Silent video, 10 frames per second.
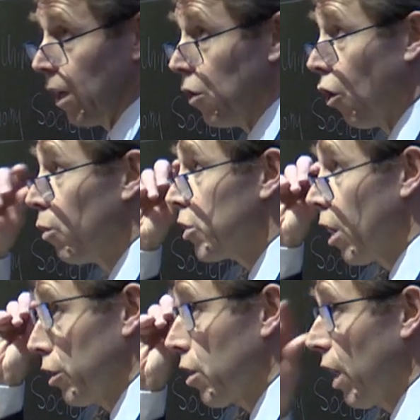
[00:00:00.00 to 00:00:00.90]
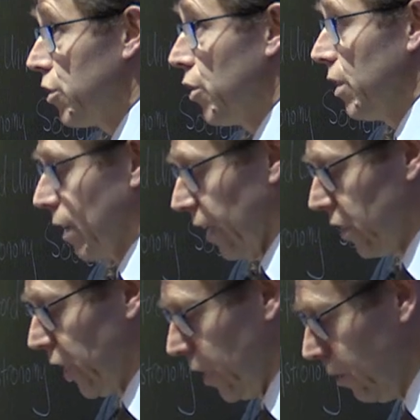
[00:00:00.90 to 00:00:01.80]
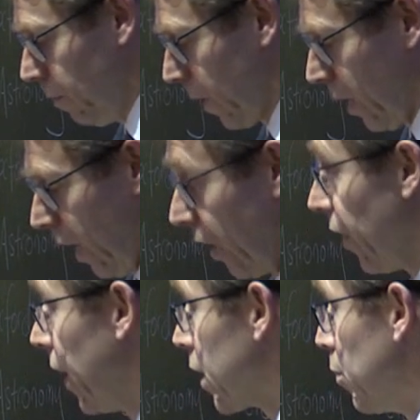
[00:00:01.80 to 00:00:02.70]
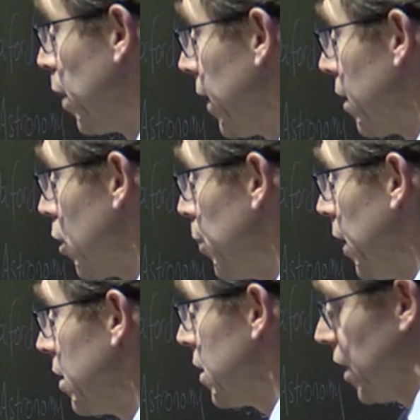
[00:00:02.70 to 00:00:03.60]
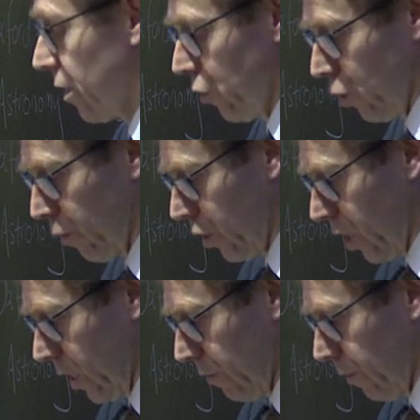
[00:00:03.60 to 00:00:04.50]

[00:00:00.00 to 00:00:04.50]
Laura was an undergraduate at Yale and then completed her PhD at the University of